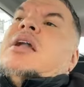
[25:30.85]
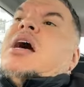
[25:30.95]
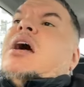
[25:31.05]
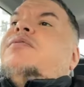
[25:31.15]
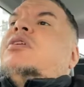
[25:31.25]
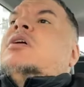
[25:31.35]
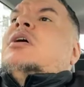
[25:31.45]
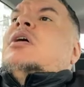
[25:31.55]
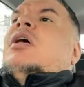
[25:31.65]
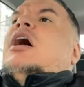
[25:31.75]
And I have
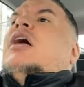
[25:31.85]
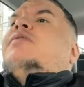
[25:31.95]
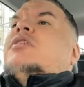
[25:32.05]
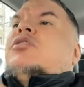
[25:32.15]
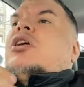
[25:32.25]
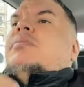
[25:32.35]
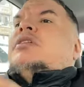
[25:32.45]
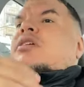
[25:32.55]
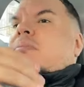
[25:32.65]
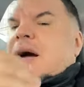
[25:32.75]
to come
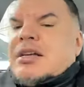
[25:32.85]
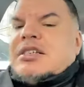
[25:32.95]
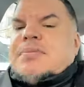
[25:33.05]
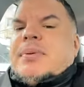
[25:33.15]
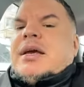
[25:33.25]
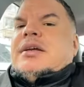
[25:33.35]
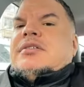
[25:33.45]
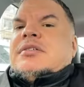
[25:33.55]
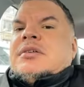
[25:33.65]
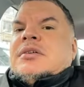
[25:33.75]
into my
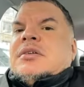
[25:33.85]
space